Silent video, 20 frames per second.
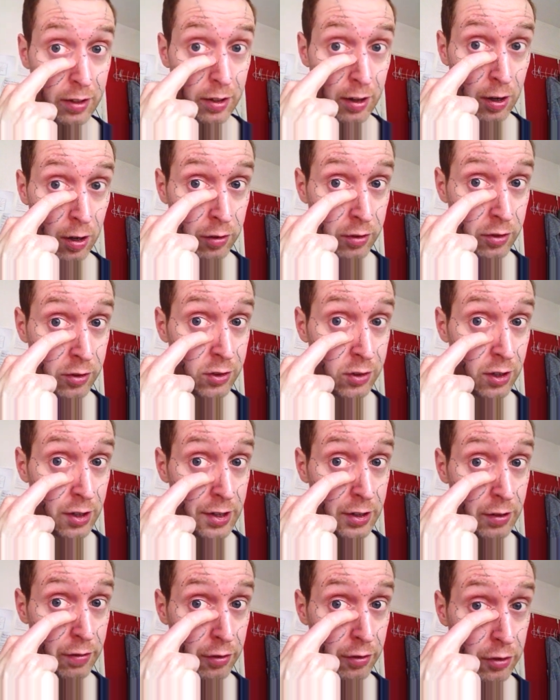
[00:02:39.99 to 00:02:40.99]
like on the
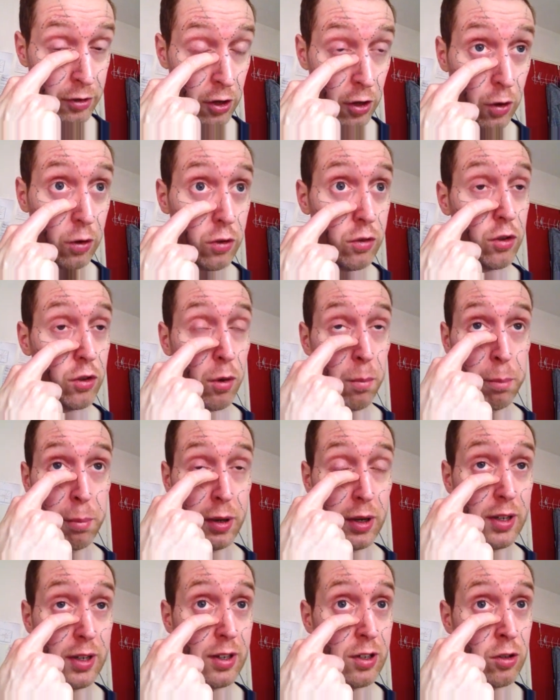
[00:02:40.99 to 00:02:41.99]
side of the nose,
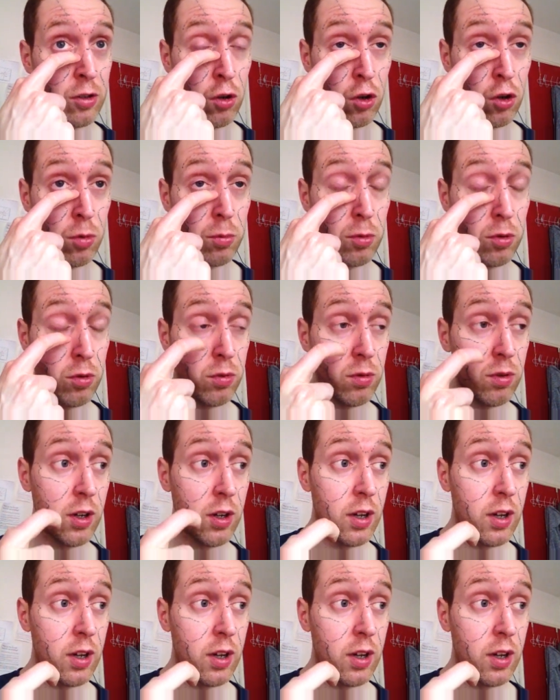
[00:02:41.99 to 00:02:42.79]
completely normal.